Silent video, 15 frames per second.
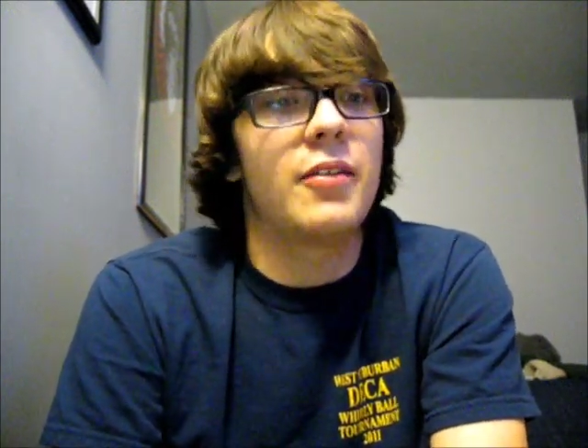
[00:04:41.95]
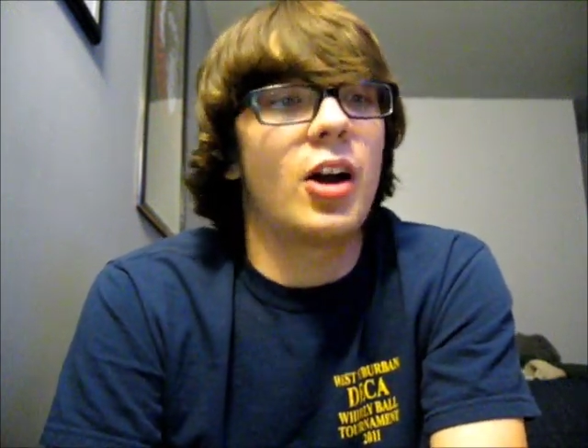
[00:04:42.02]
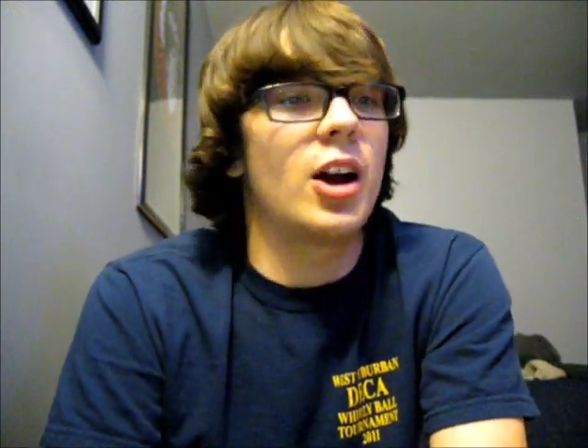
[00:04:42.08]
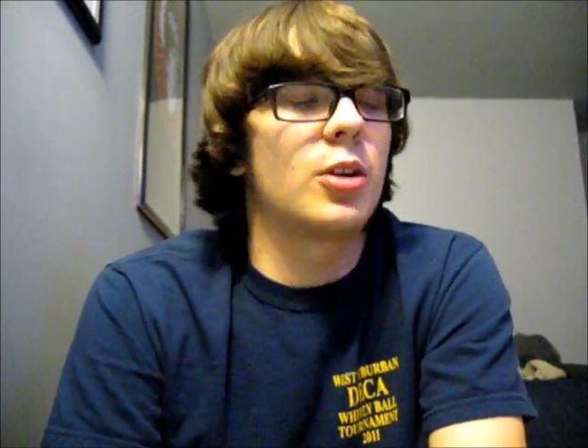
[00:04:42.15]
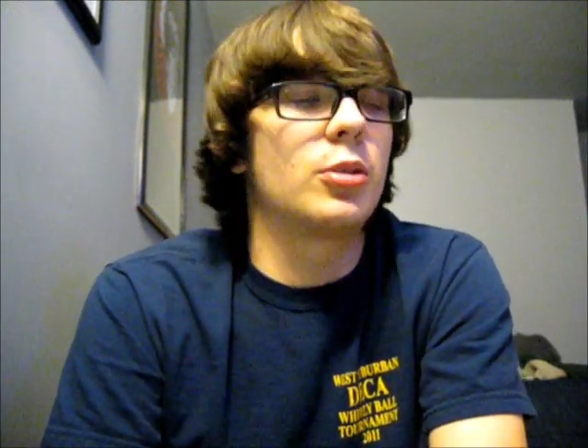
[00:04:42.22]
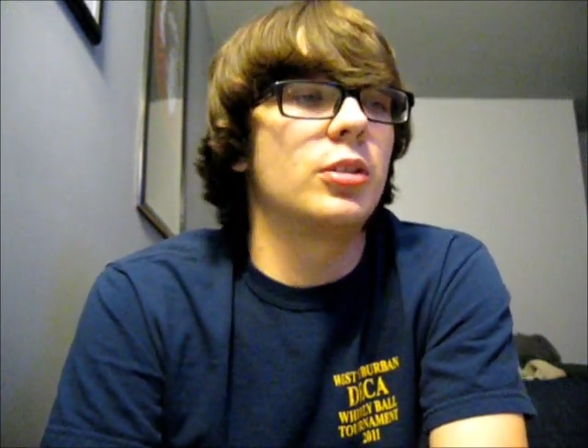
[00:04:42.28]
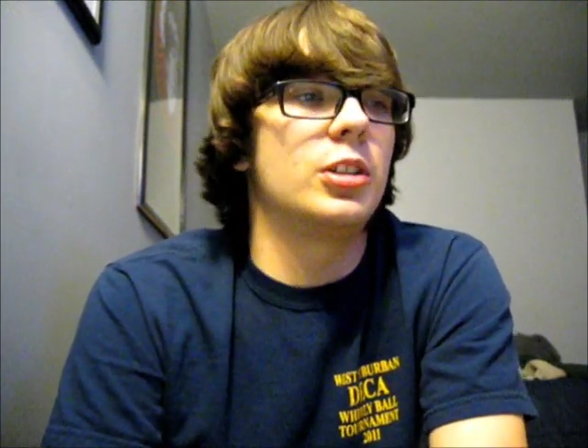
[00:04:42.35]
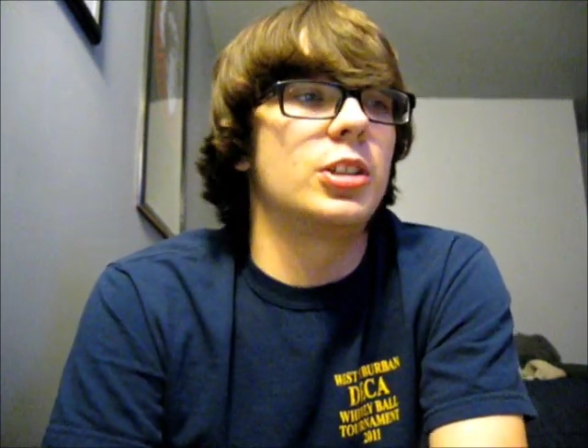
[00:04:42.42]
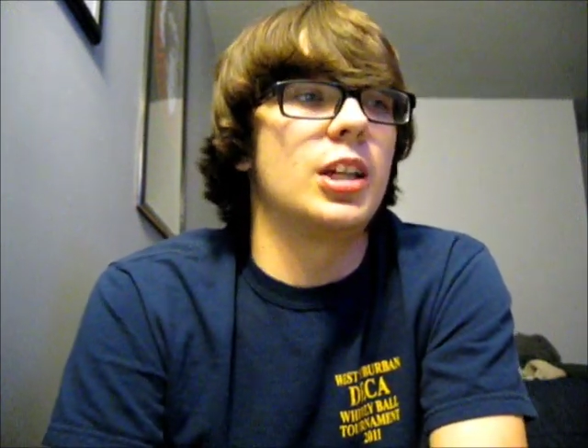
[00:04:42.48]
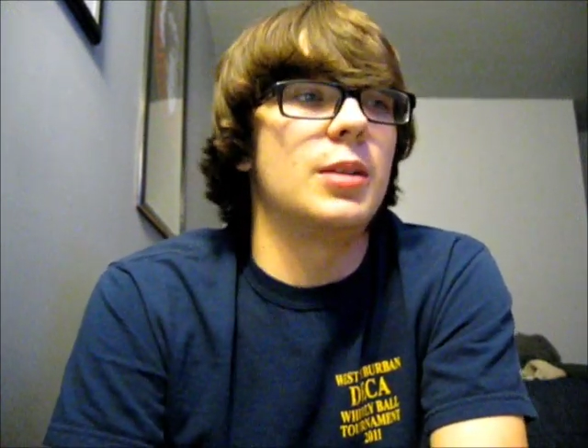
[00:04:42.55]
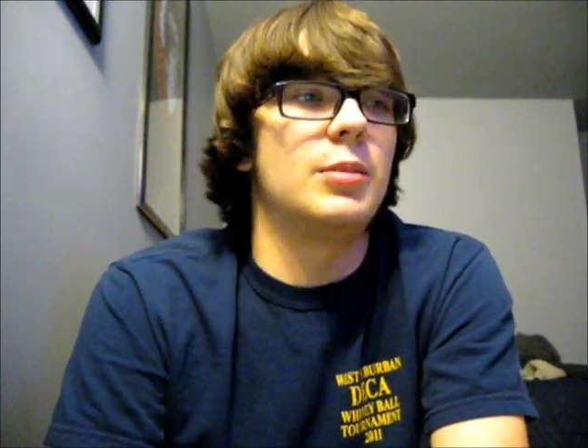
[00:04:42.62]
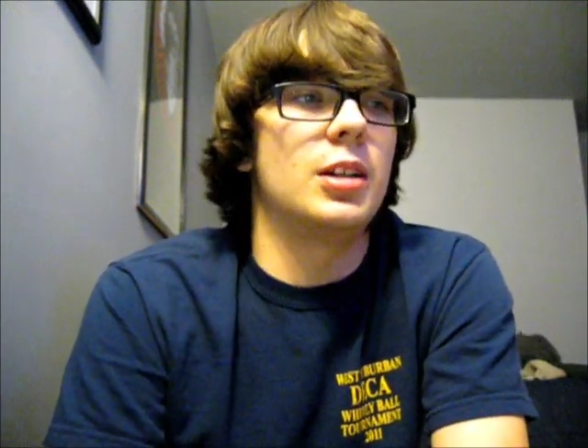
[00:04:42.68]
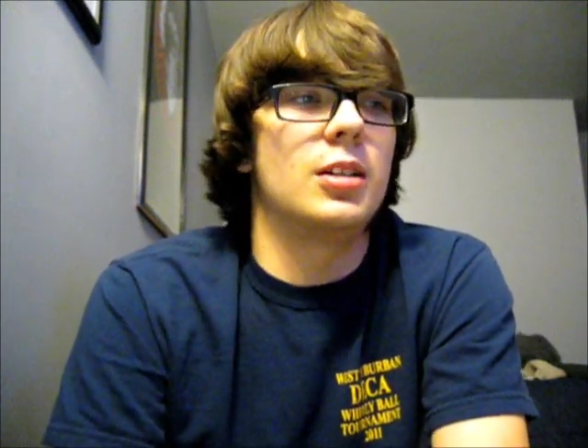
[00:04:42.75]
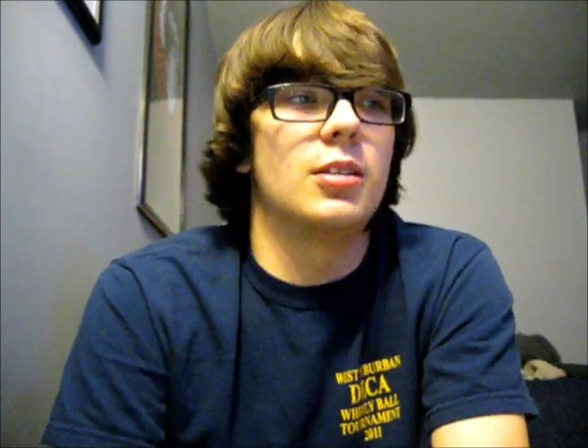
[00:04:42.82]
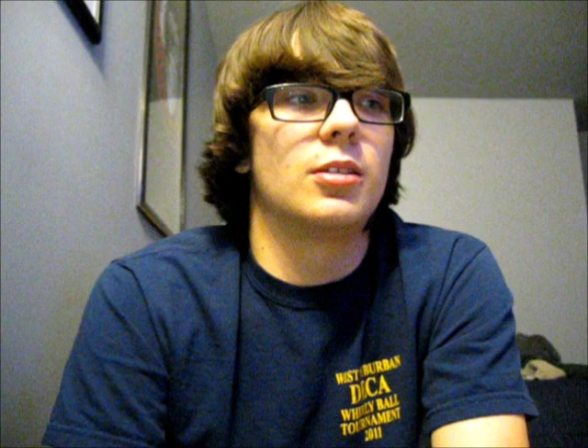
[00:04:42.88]
have awkwardly
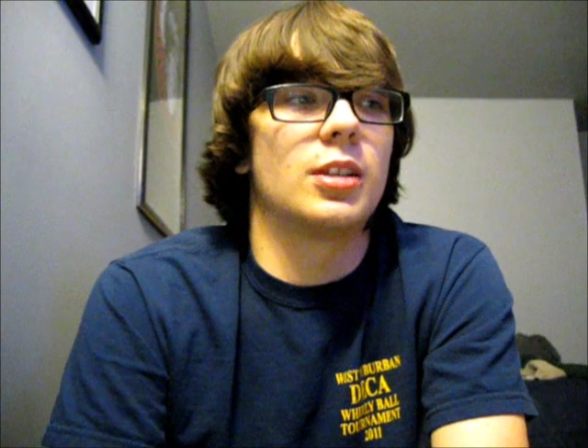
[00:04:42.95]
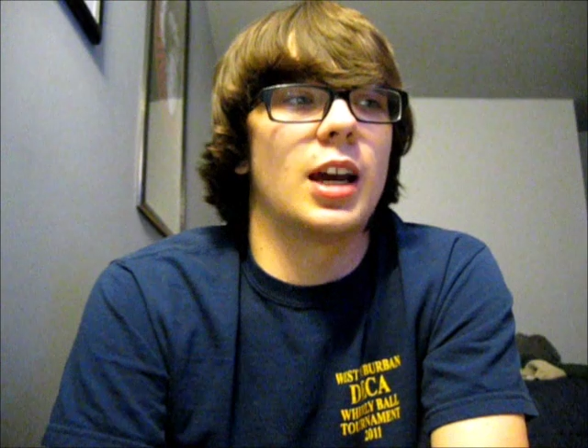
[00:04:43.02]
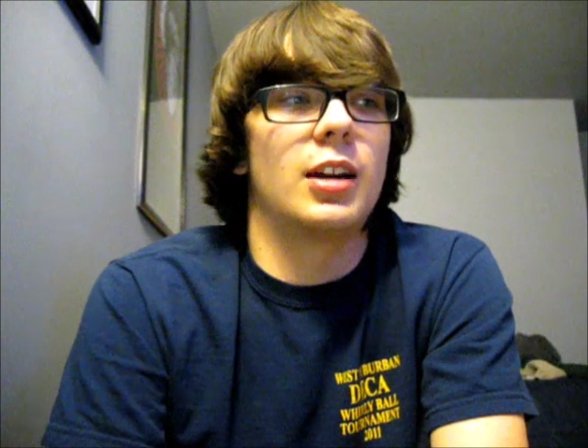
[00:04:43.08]
shaped ears.